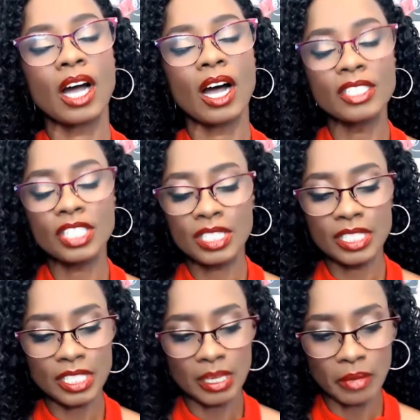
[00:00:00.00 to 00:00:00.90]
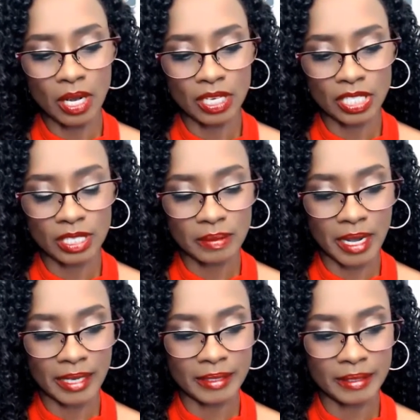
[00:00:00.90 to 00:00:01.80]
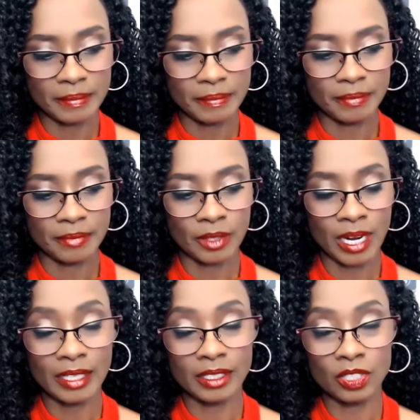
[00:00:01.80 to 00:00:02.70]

conscious and subconscious mind, right?